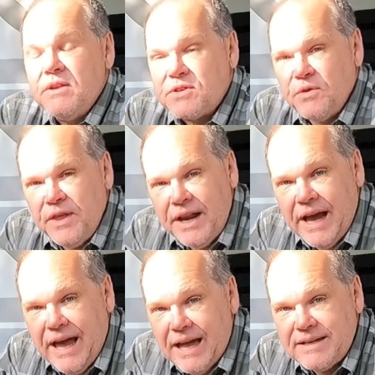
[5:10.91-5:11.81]
So then
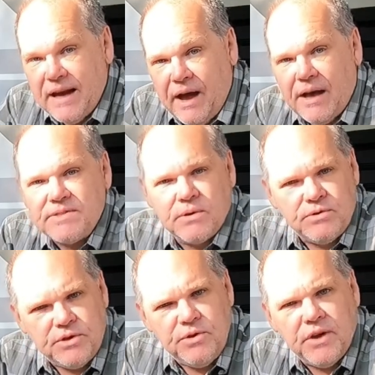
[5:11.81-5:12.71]
I had to
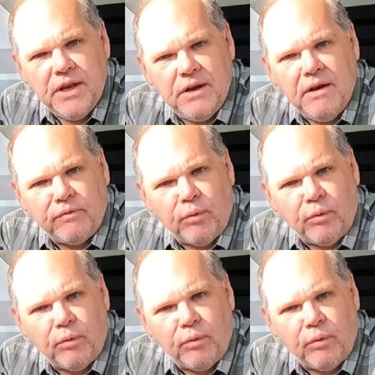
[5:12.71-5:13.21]
ask, do you get enough